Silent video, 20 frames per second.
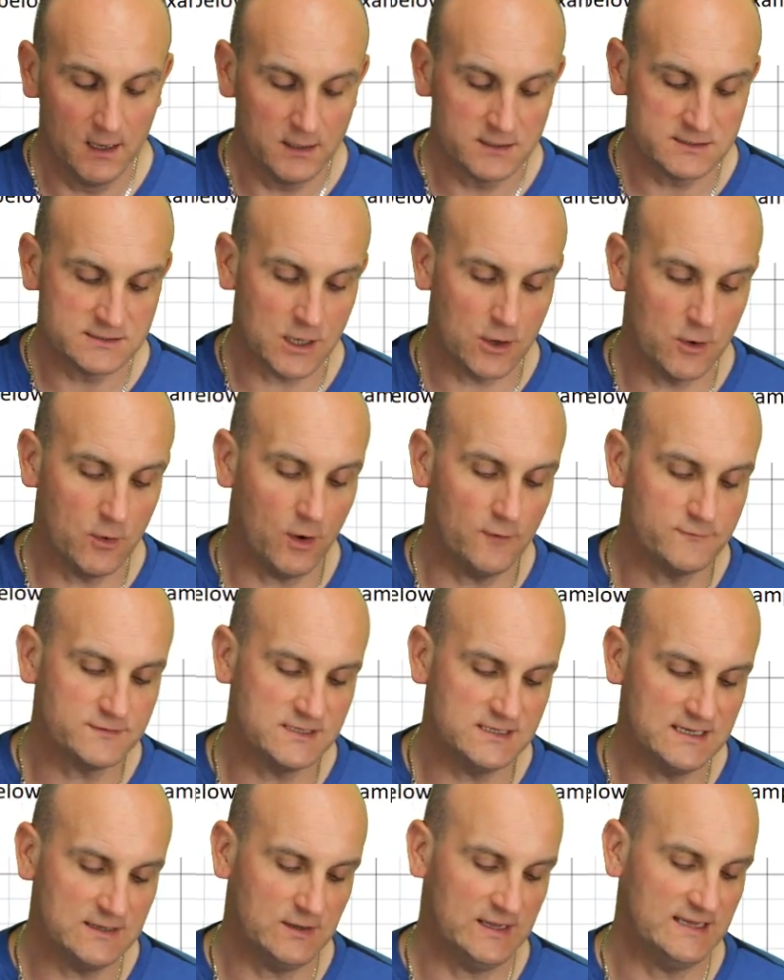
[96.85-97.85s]
So
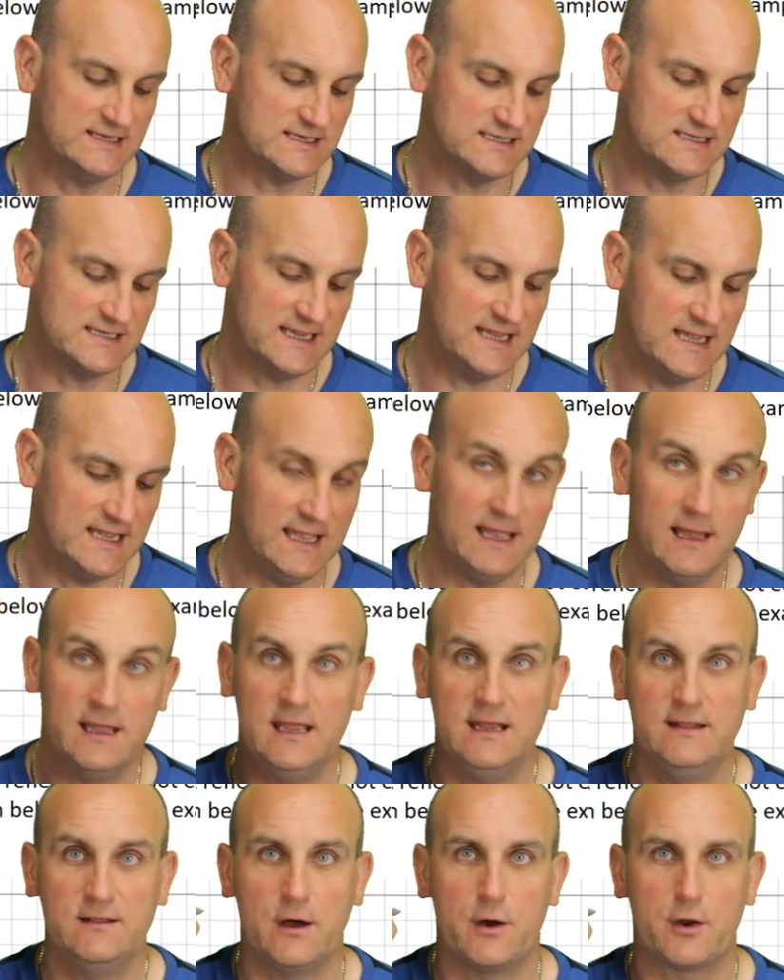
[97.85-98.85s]
obviously, as I say here,
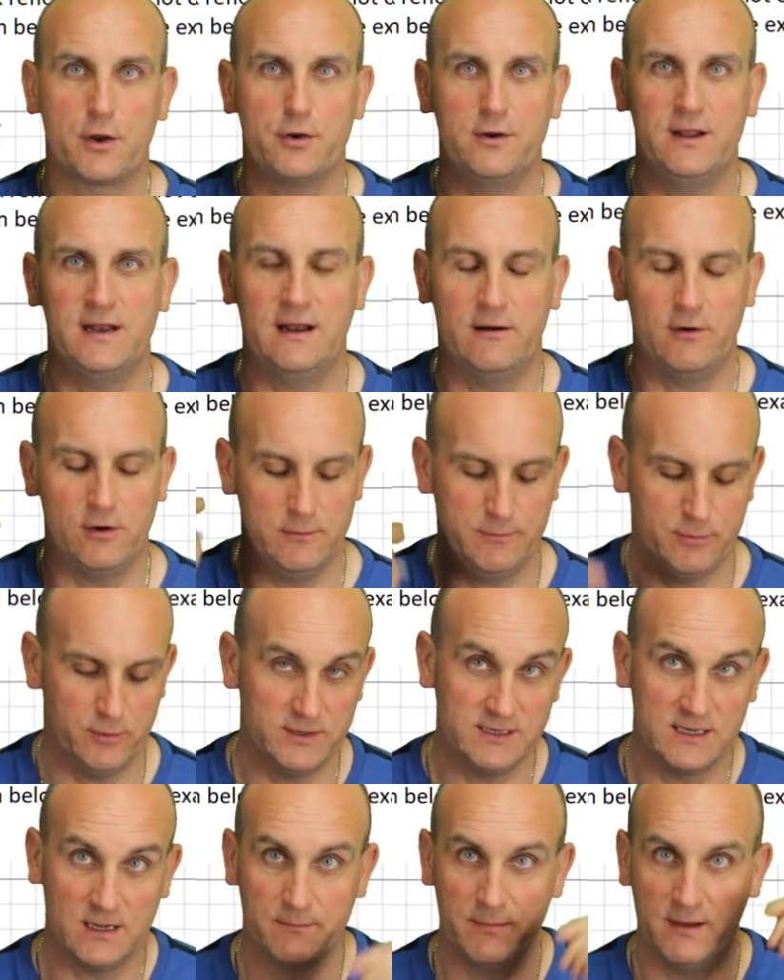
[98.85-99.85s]
in the red arrow
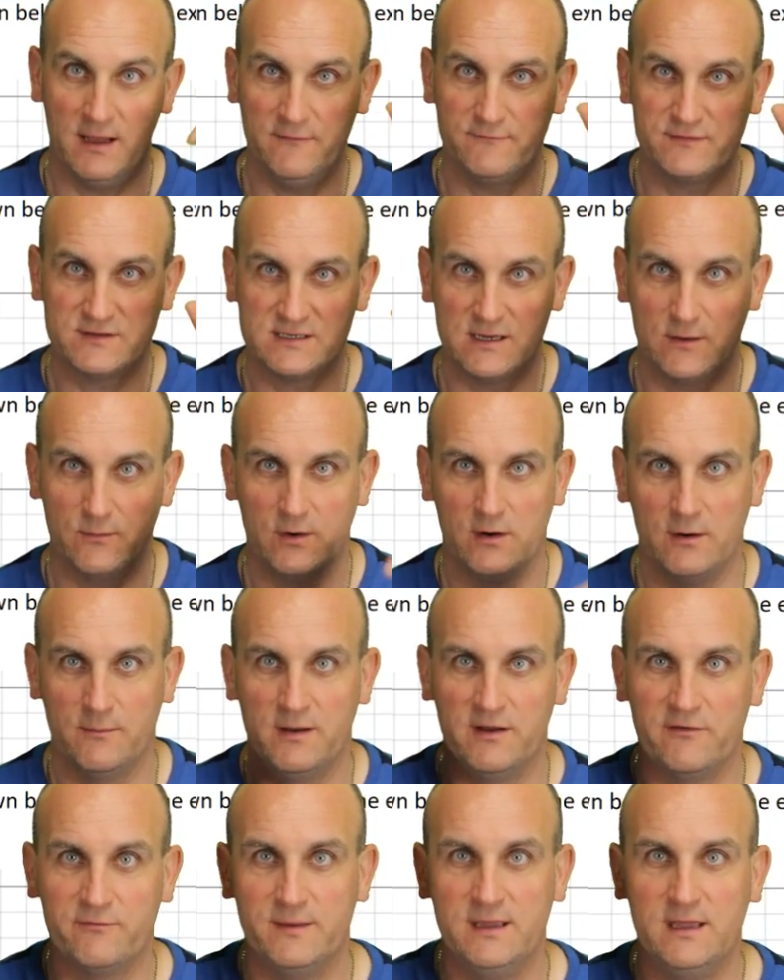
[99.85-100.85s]
pointing above, somewhere
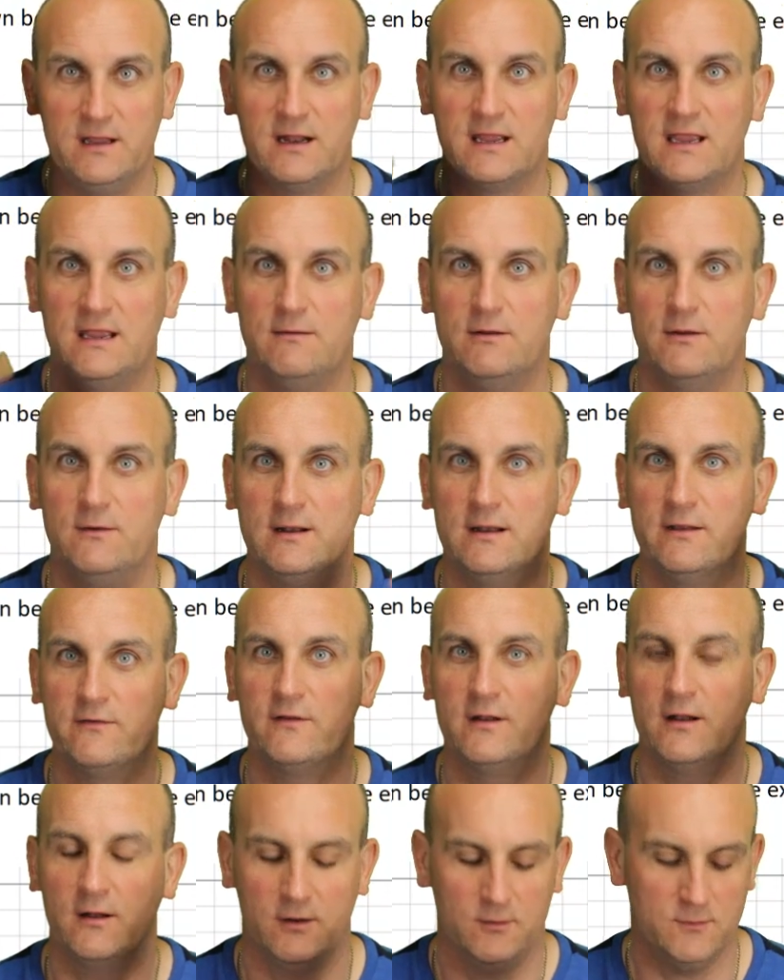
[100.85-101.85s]
above me, and I keep doing this,
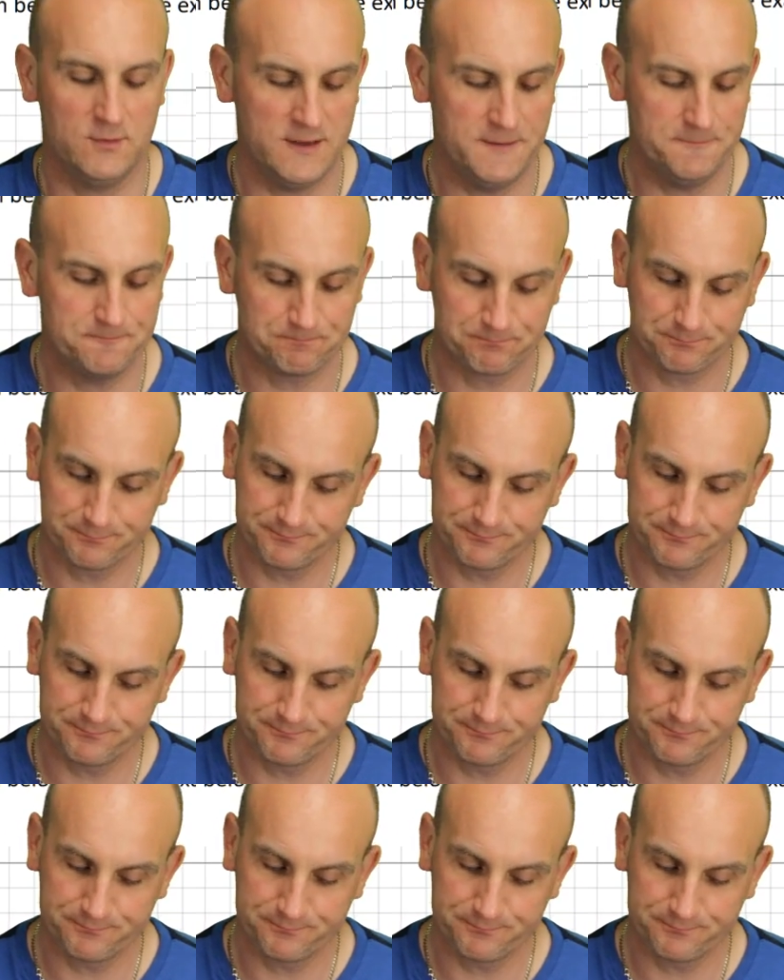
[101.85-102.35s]
I don't know why,